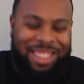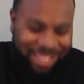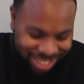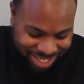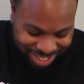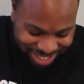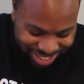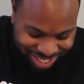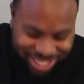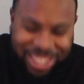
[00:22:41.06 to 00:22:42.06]

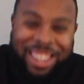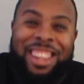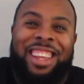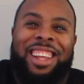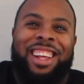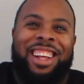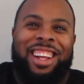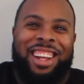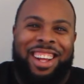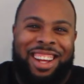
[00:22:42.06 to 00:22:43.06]

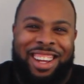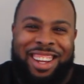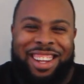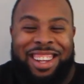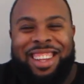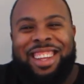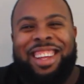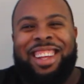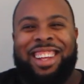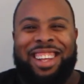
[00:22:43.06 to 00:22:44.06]

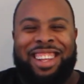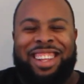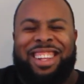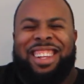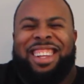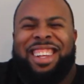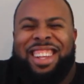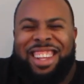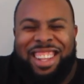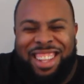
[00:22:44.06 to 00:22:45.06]

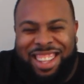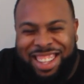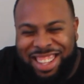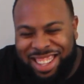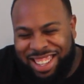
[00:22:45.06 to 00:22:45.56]
The person shown says nothing.